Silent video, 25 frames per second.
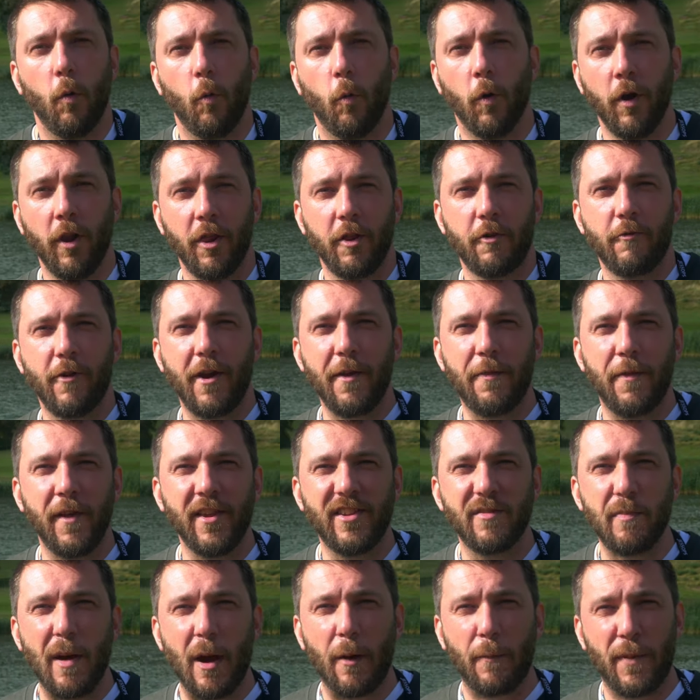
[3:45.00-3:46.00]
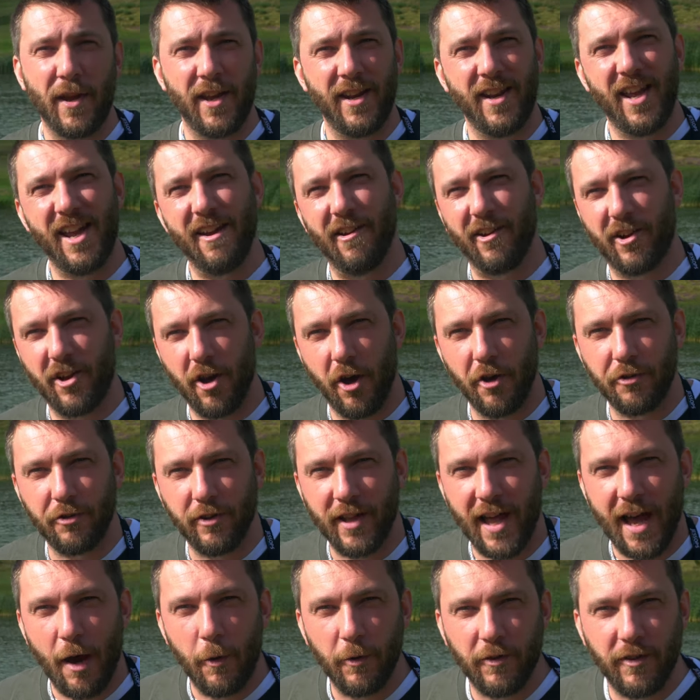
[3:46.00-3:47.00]
One of the great things about being here at
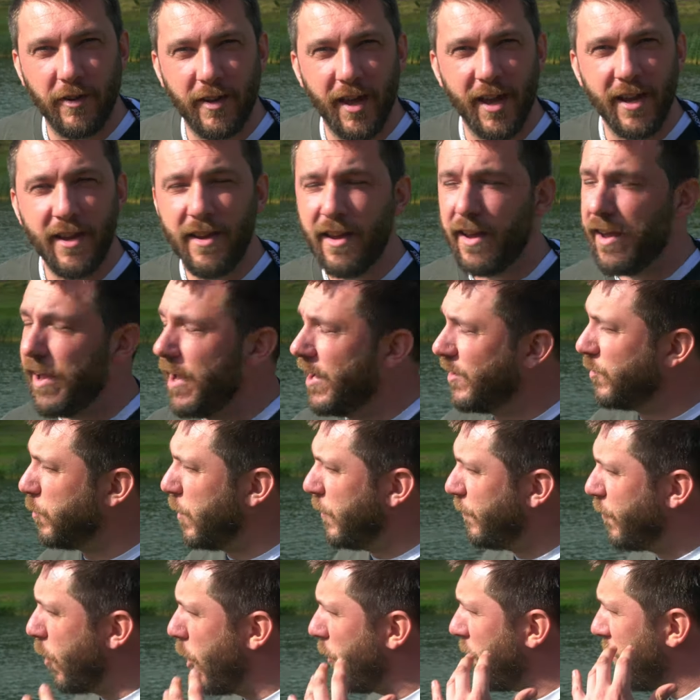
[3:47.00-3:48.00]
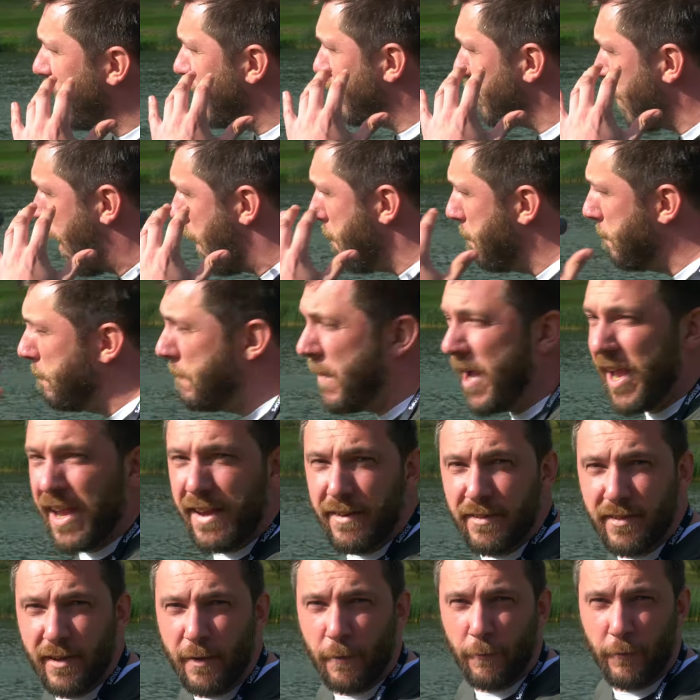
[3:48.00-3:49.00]
Castle Howard today is we've got these
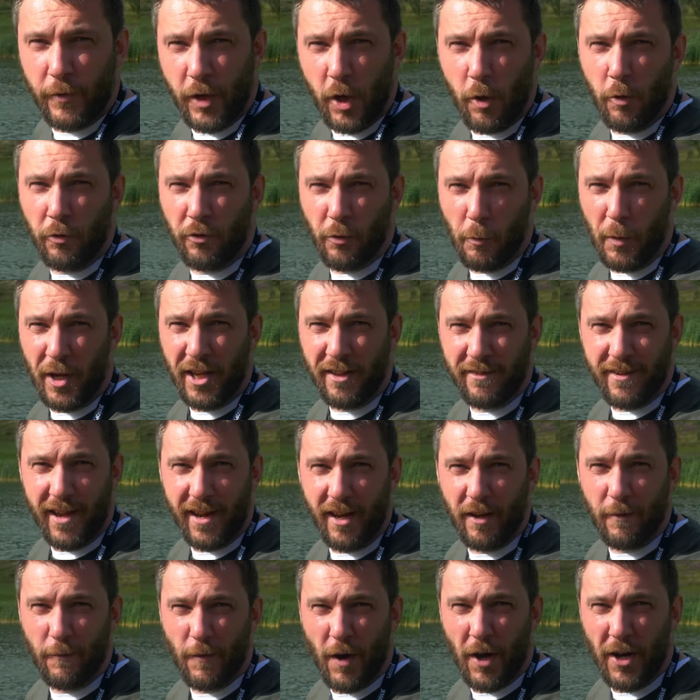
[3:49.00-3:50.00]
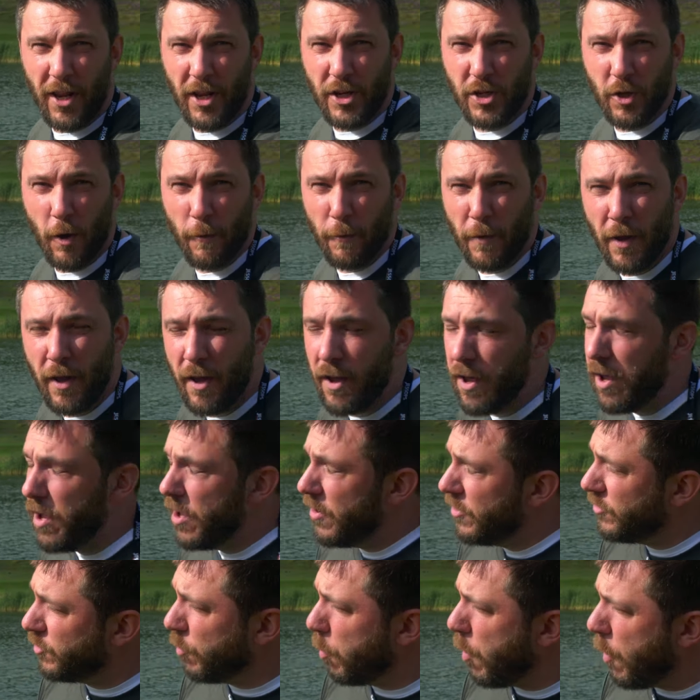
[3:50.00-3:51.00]
amazing views that we can take advantage of.
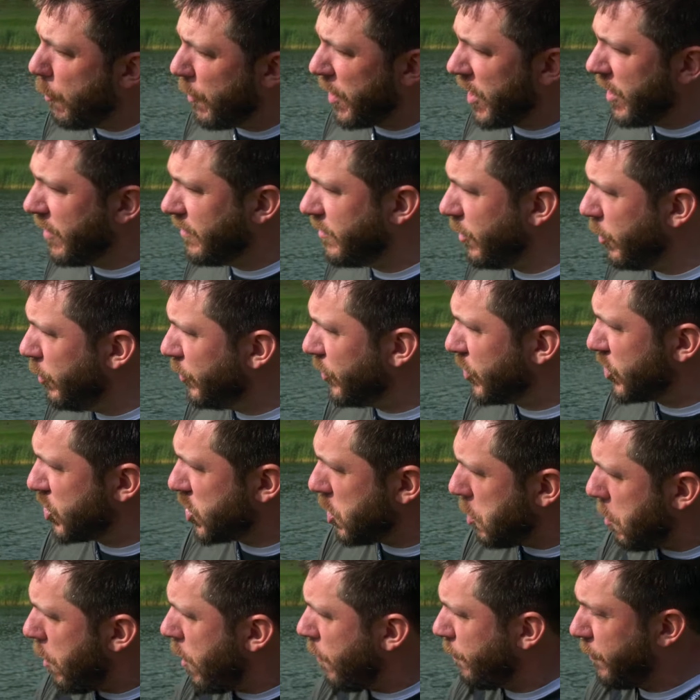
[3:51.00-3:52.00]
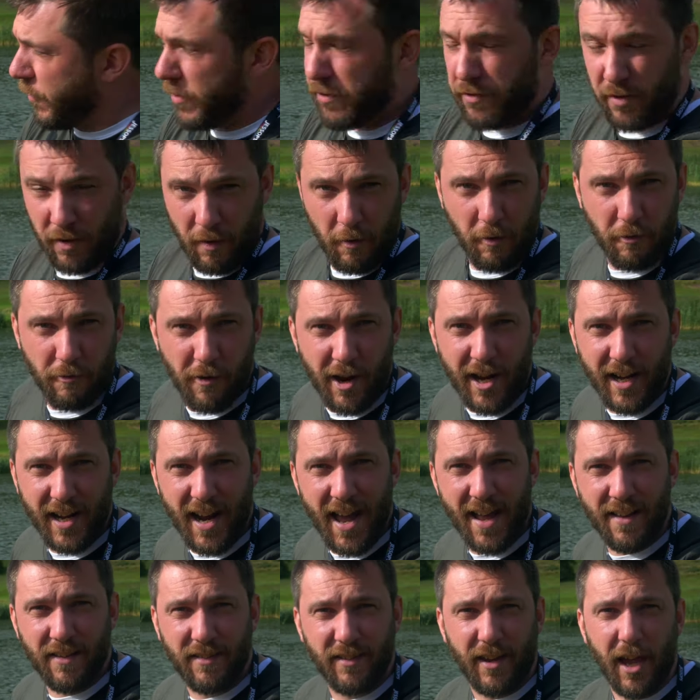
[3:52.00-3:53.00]
So what we're gonna do to show off this great
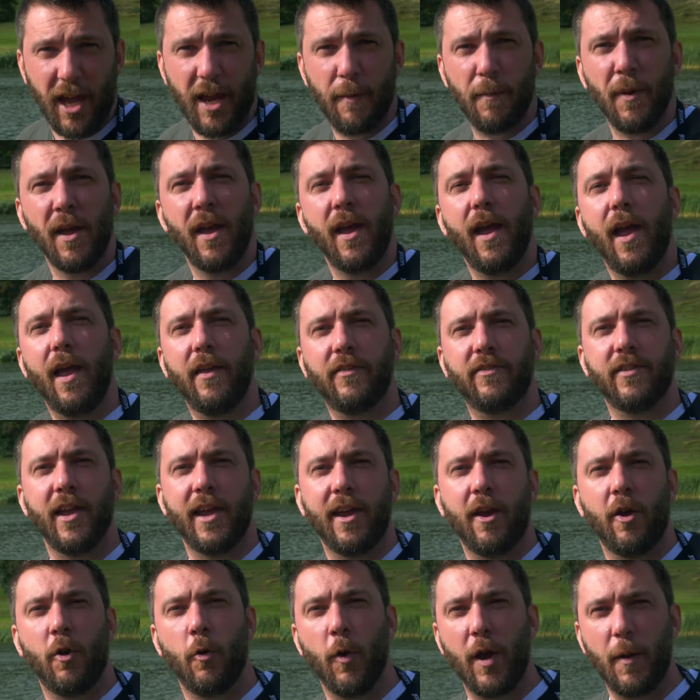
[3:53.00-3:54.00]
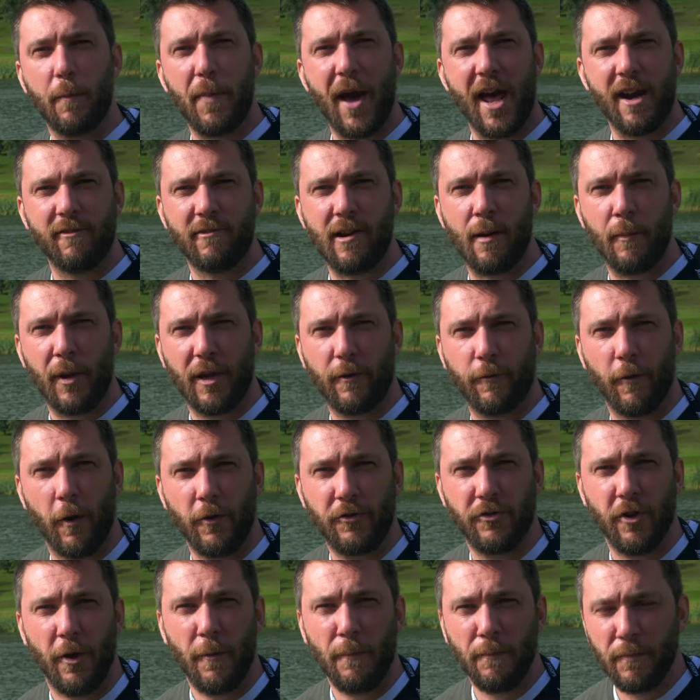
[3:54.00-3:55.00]
landscape is take a quick panoramic
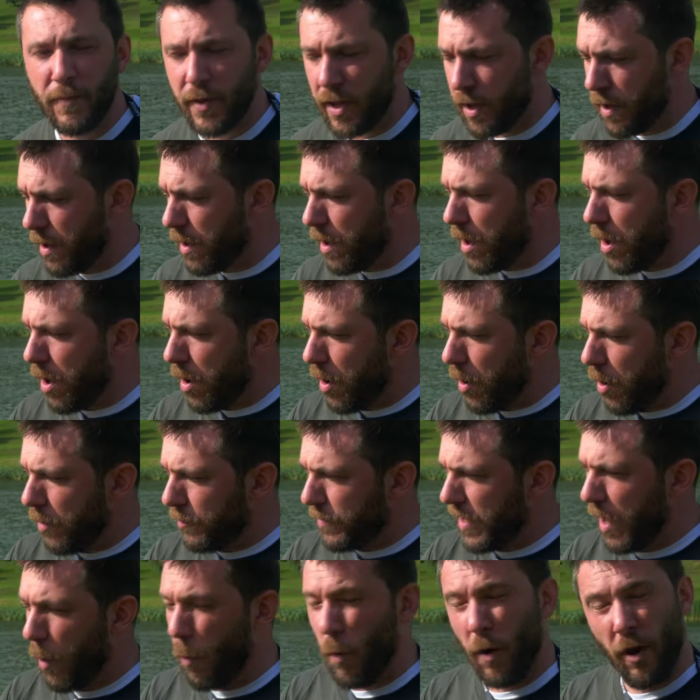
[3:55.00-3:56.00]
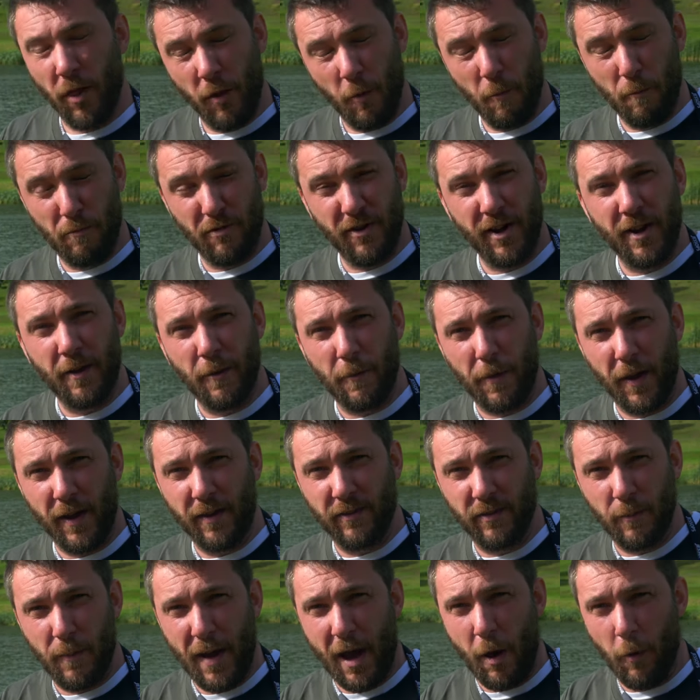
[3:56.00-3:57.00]
photo. Now, one of the brilliant
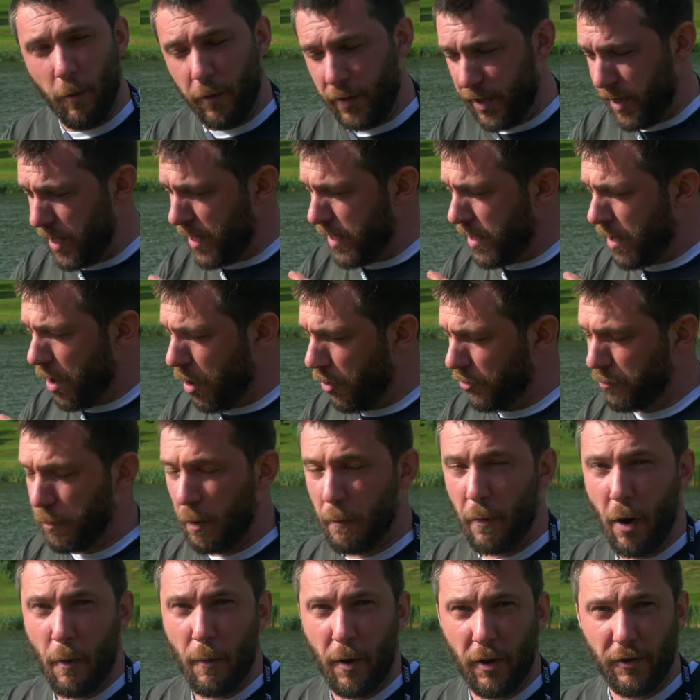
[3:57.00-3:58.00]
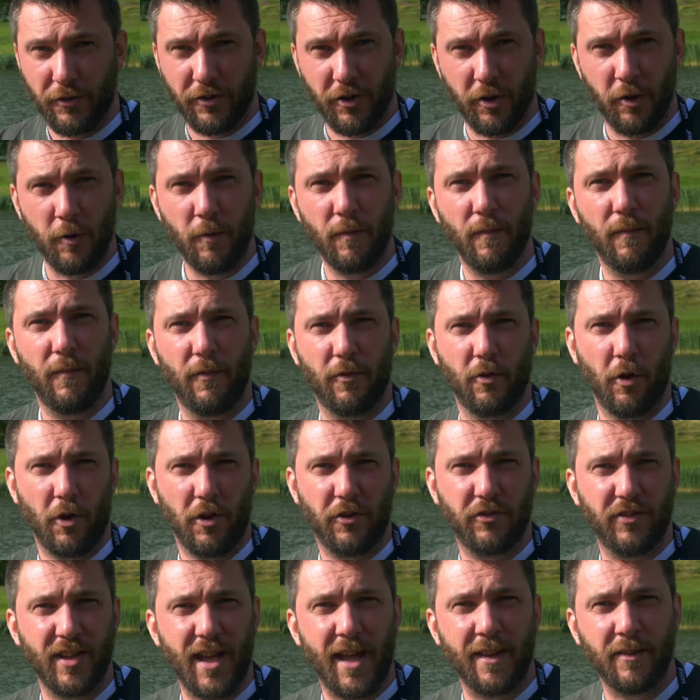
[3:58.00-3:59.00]
things about the Osmo Mobile 2, it's got
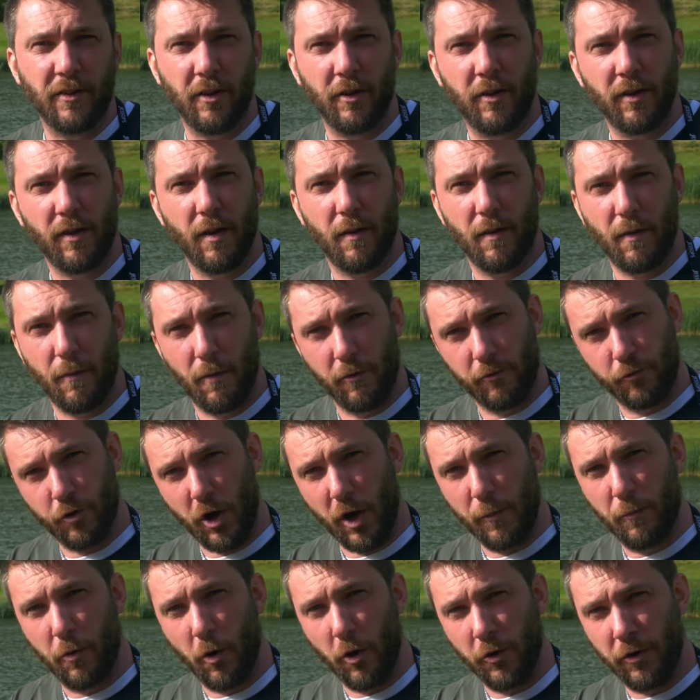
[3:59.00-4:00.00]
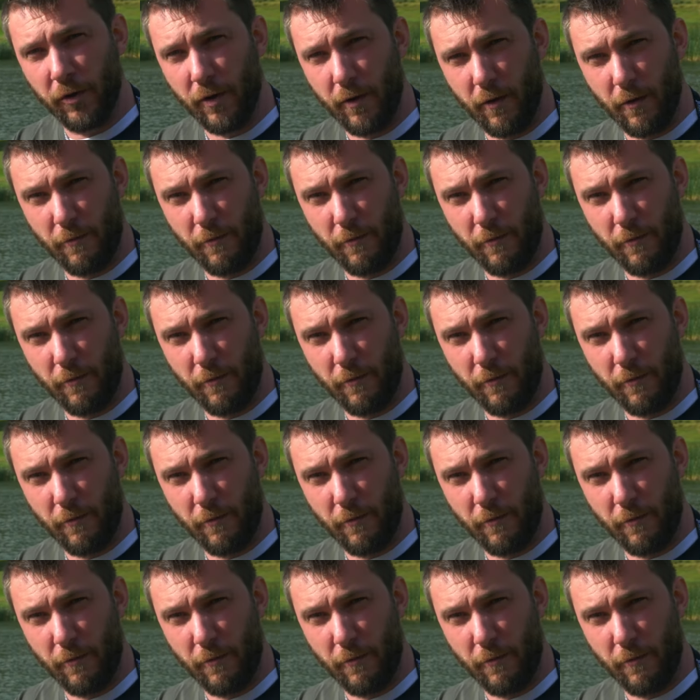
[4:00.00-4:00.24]
your standard tripod